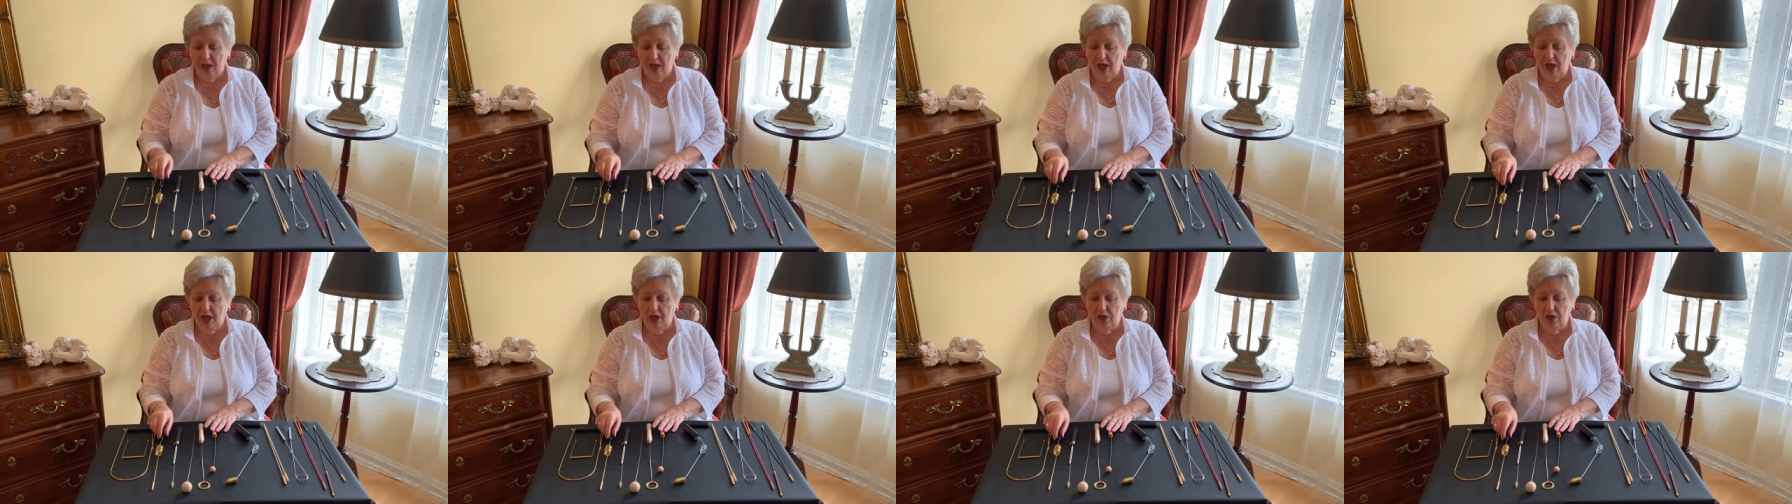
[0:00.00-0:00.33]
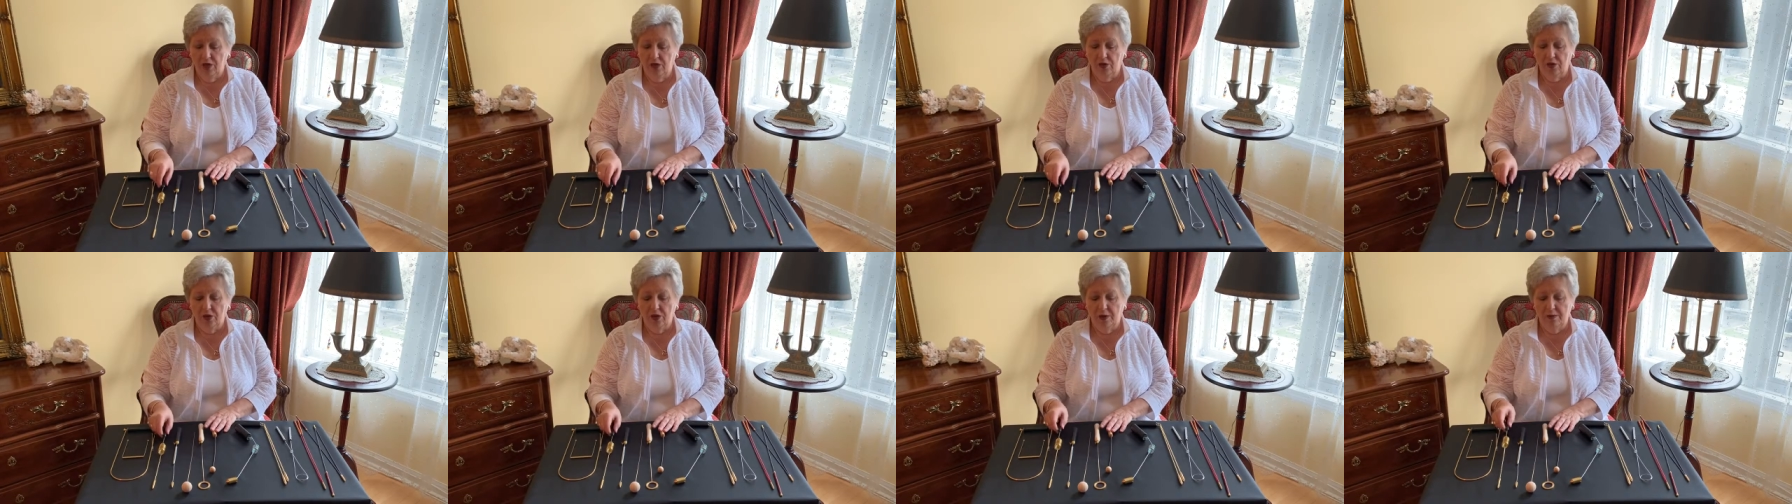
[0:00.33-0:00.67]
in
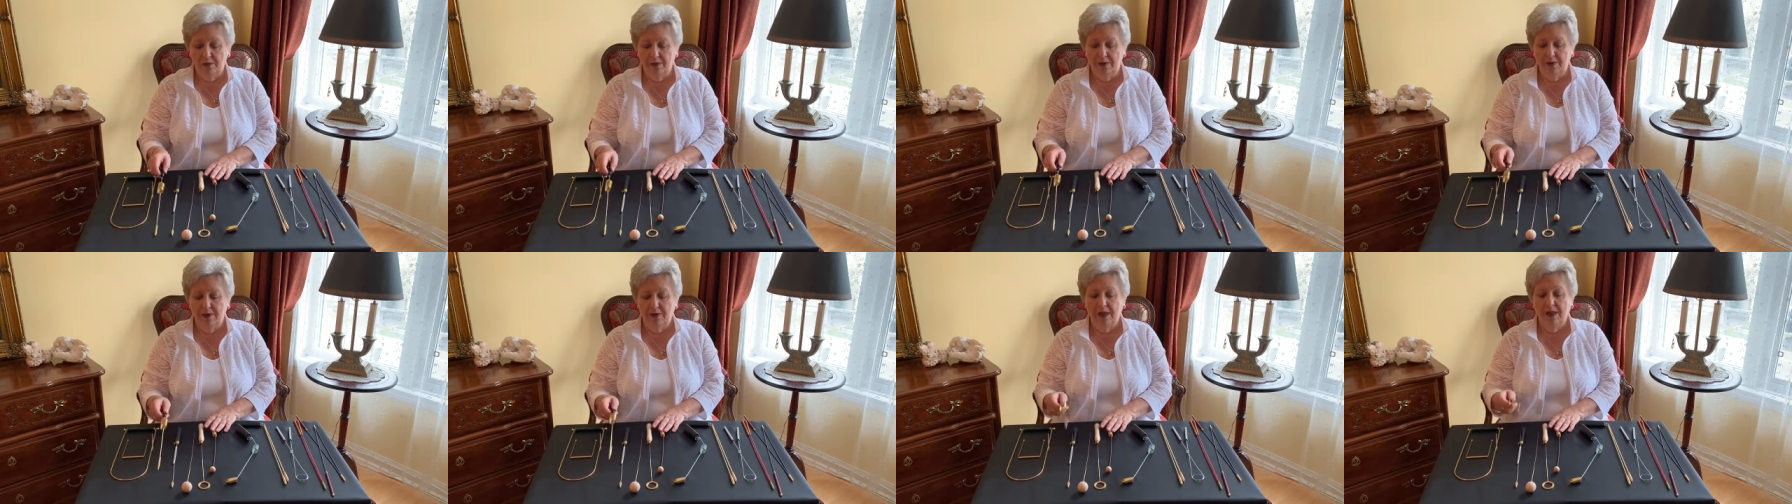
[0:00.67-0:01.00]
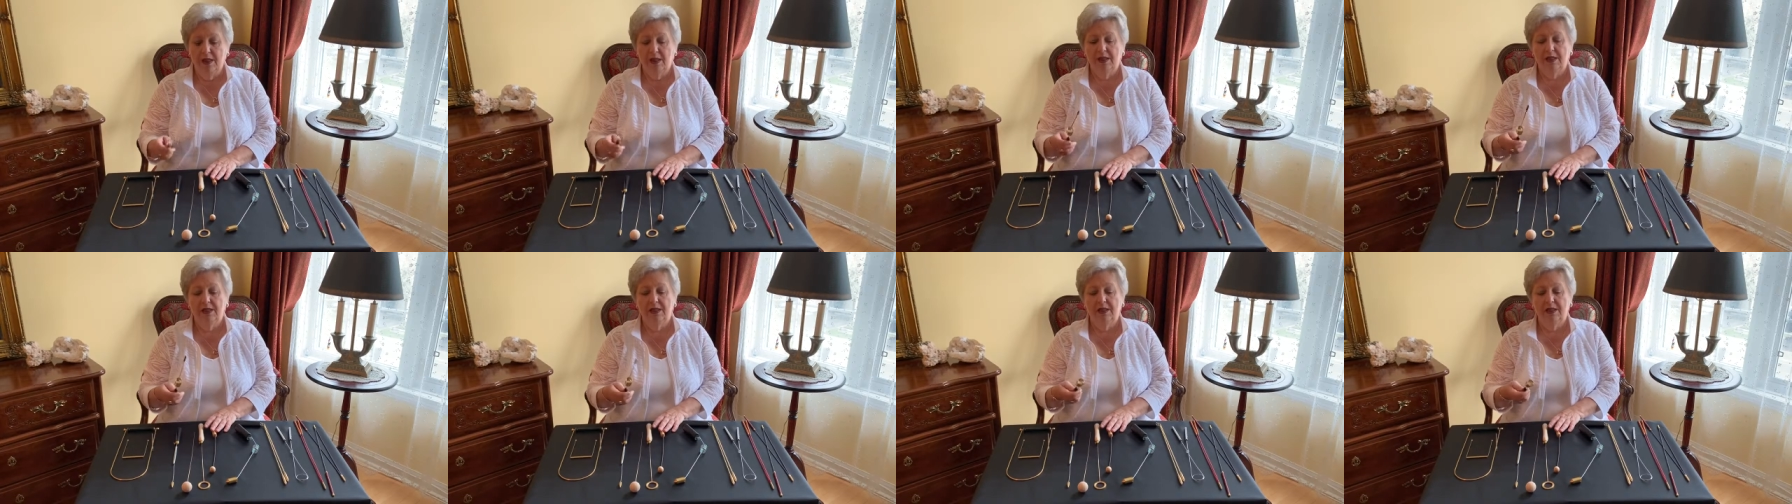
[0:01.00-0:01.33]
Europe.
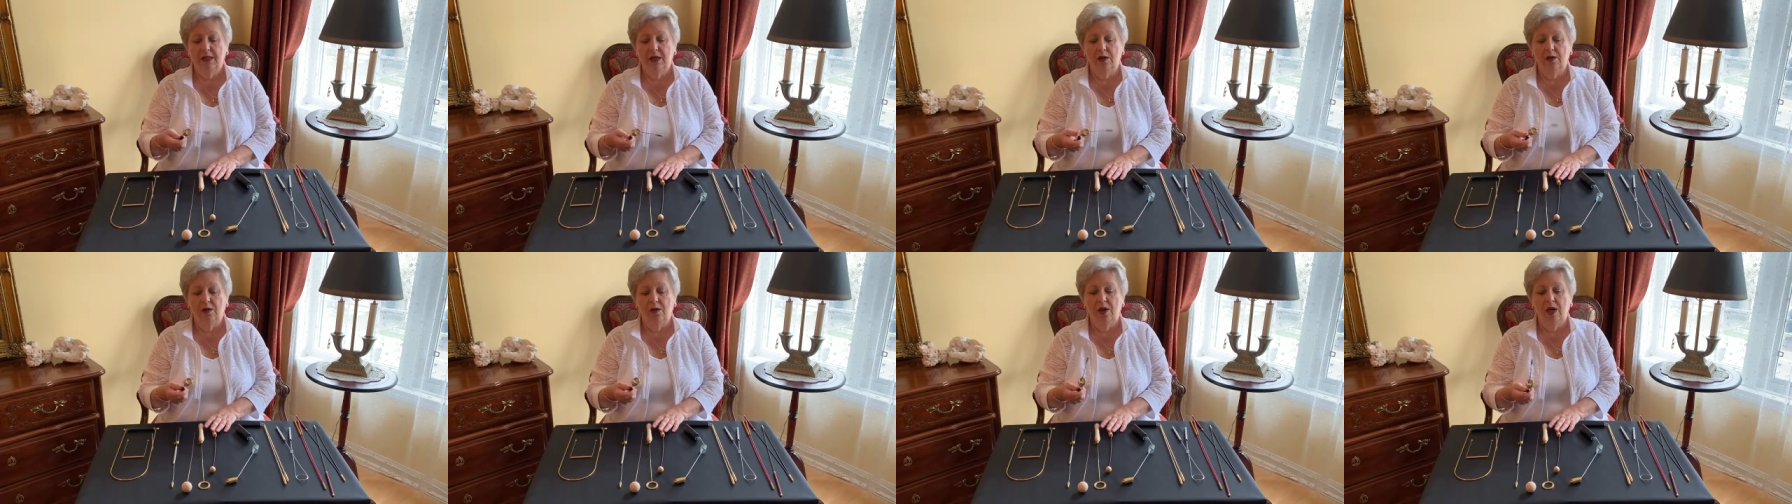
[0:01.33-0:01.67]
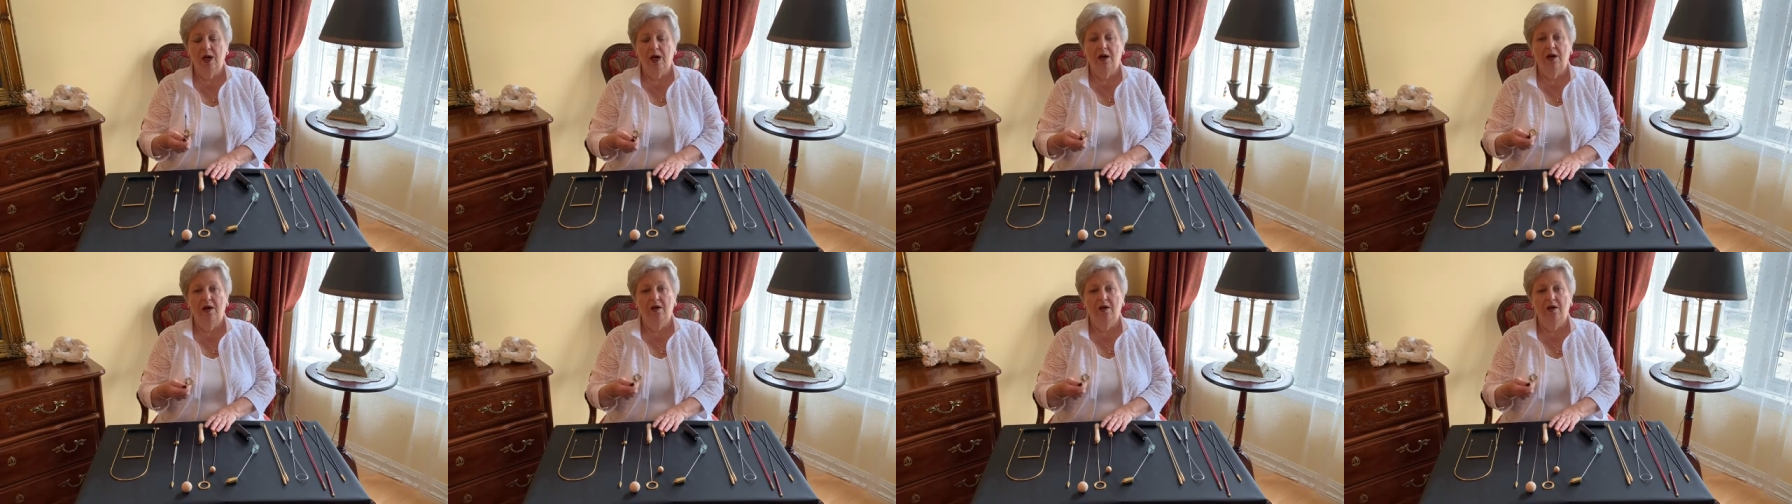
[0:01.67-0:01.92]
So